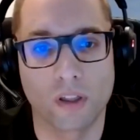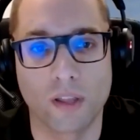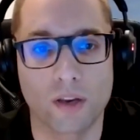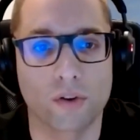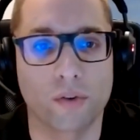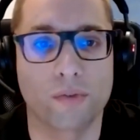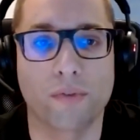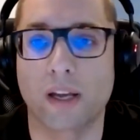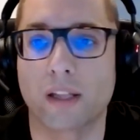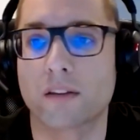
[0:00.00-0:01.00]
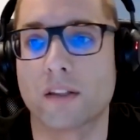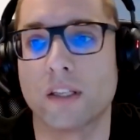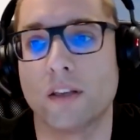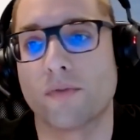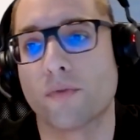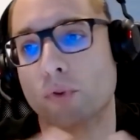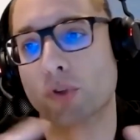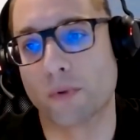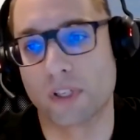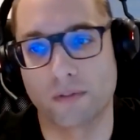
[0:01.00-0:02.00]
There you can find the full
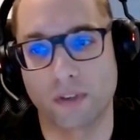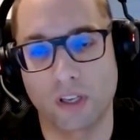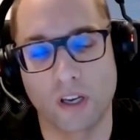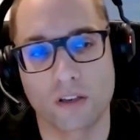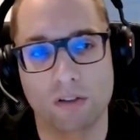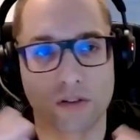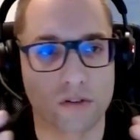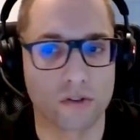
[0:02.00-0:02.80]
specifications,